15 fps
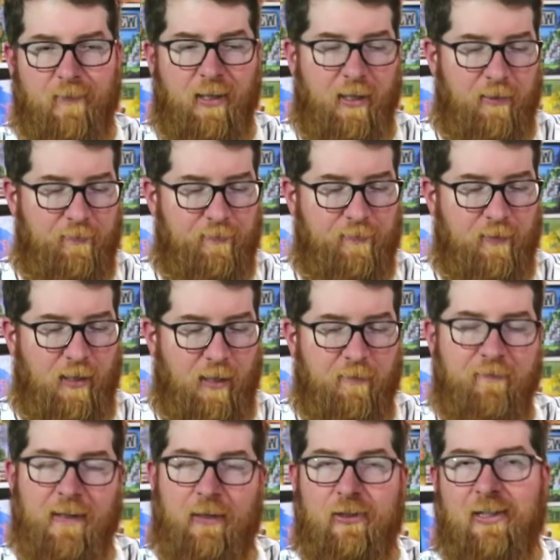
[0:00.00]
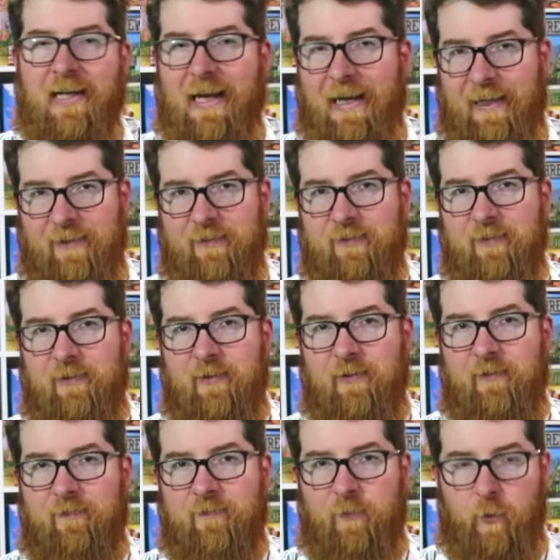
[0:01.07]
of unfounded hate
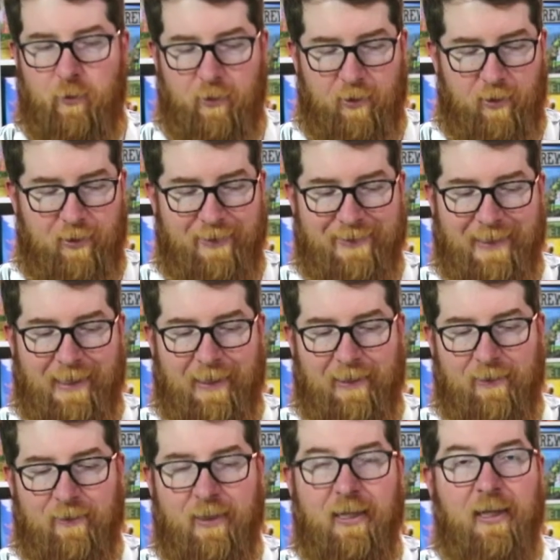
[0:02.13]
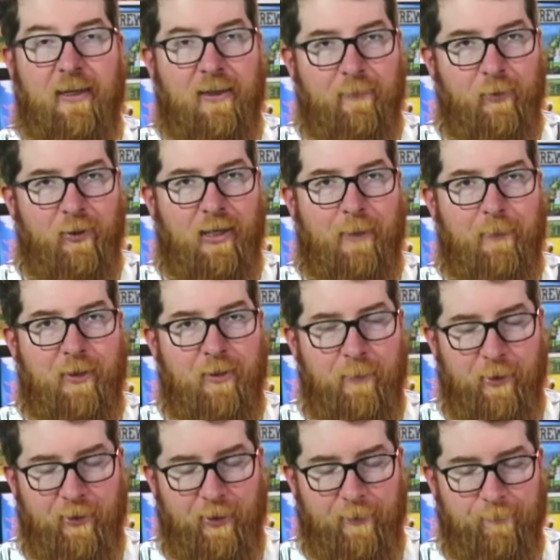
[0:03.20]
for Catan in the board gaming
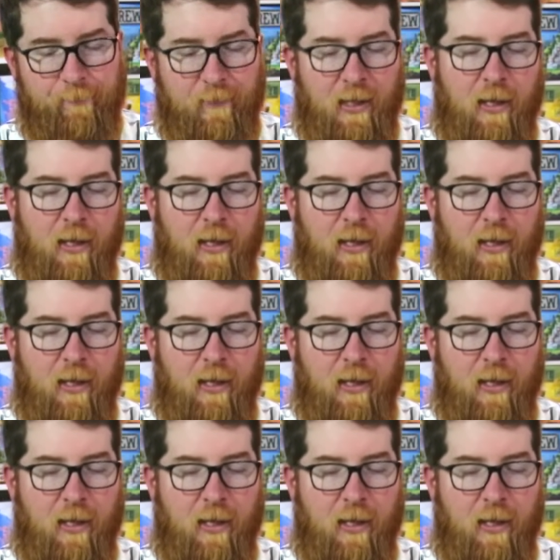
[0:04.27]
community.